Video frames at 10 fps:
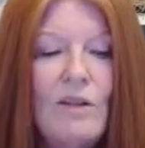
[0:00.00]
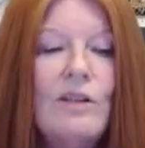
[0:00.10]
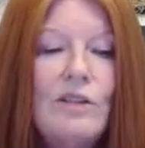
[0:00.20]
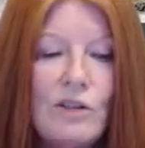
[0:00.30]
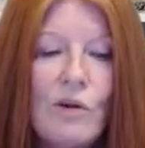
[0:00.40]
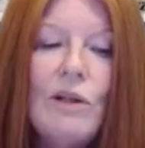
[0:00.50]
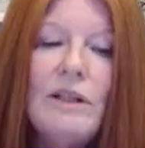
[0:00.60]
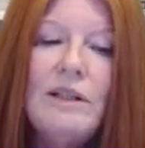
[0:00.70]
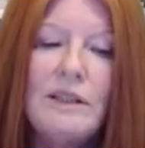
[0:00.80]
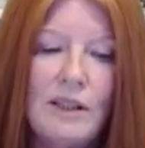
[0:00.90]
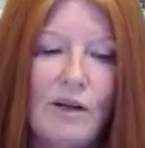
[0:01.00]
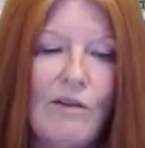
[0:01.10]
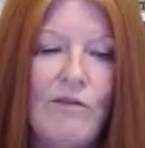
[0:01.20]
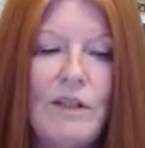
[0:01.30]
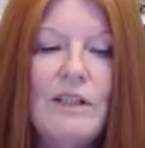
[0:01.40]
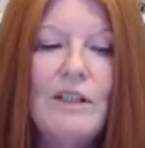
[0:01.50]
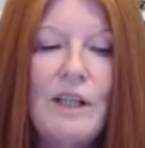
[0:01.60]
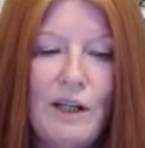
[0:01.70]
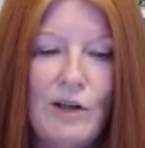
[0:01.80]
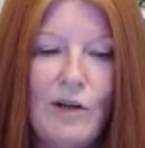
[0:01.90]
The soul itself is
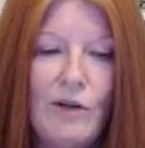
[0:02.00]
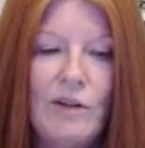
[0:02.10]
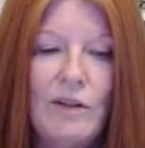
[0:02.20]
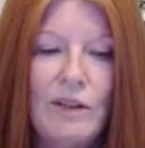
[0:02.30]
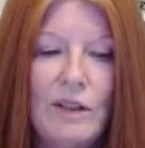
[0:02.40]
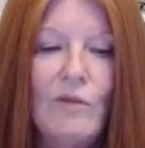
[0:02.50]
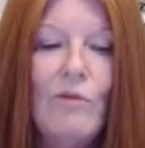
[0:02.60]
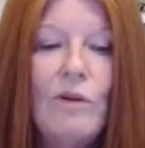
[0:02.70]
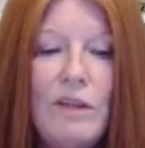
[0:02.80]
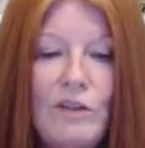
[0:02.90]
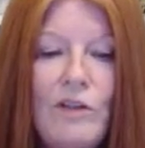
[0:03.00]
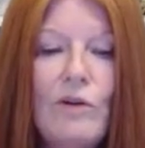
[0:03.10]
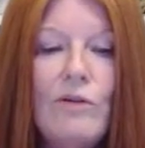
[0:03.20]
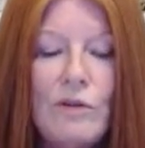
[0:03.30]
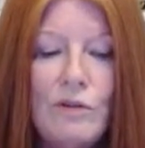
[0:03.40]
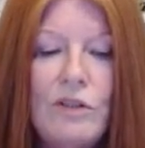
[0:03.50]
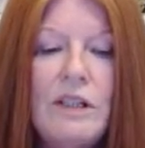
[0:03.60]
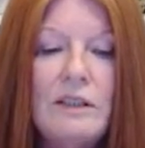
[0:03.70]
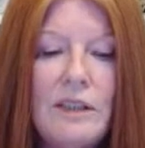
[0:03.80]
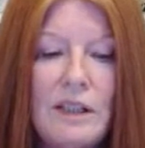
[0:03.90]
here within your third
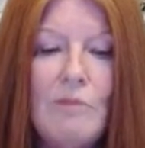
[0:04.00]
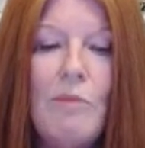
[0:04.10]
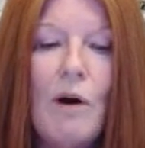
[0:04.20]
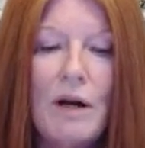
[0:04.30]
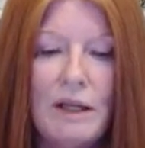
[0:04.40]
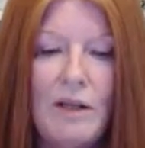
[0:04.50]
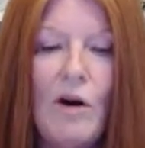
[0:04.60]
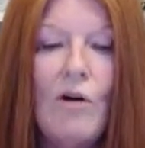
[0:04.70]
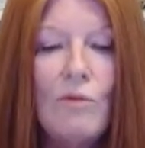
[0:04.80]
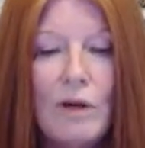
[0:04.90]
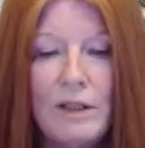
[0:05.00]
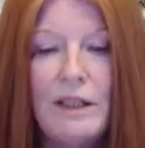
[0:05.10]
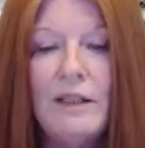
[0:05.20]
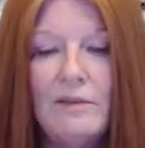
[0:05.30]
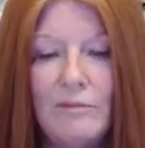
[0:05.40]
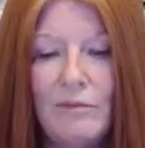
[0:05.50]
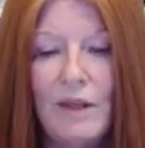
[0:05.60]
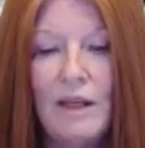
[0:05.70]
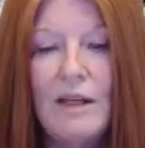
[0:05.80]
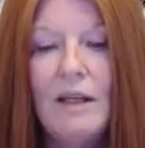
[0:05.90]
density body already,
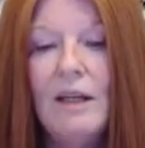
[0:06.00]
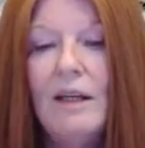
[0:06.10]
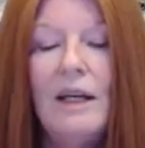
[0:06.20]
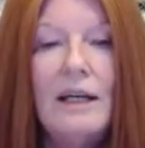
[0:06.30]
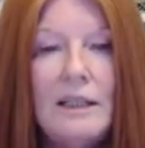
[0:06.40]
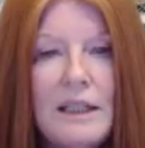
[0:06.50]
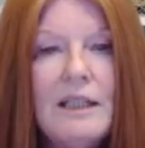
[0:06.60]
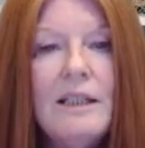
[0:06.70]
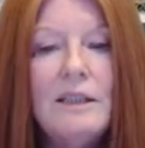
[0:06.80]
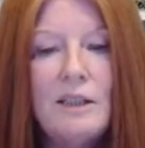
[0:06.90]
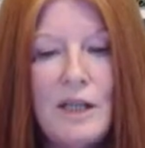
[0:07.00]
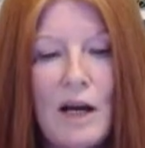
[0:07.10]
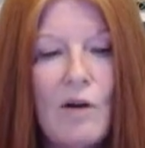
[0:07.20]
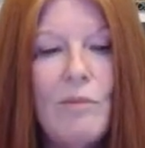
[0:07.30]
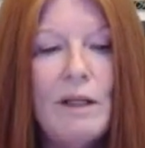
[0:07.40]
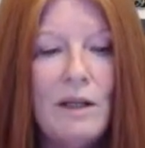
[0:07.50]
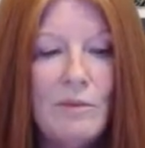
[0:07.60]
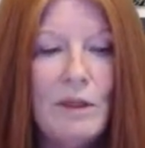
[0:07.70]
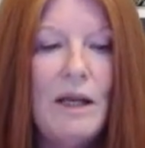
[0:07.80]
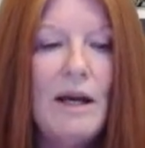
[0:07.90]
and it is now
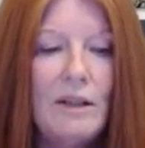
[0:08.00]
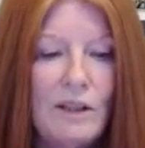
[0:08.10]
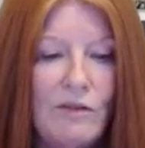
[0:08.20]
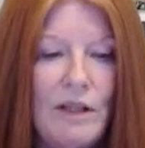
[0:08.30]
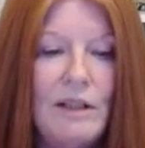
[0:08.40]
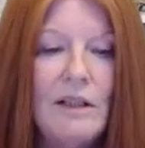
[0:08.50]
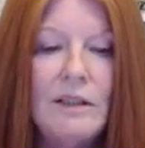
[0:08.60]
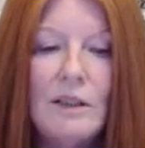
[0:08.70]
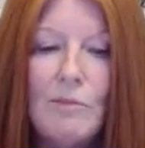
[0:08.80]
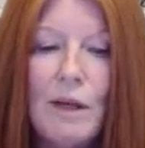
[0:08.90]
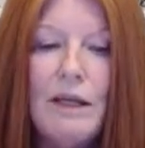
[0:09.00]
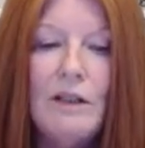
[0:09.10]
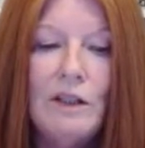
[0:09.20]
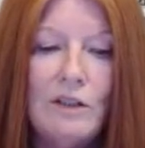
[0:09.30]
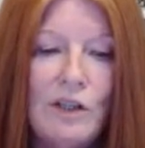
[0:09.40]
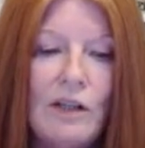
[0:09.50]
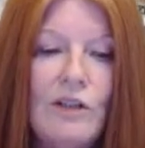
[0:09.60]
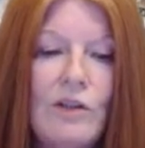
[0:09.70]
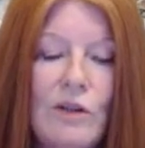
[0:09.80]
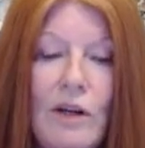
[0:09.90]
becoming activated as a main
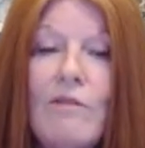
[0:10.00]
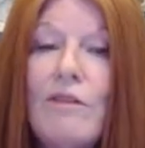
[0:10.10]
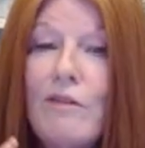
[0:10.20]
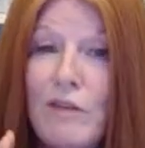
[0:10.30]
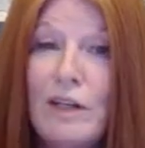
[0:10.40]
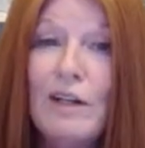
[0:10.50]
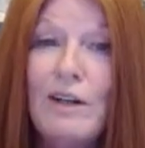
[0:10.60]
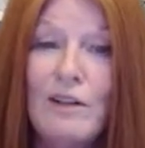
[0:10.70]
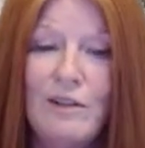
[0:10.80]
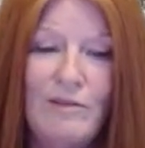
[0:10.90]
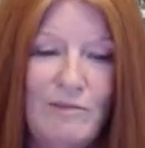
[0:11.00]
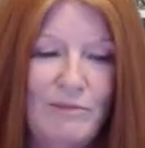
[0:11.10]
conductor of the vehicle.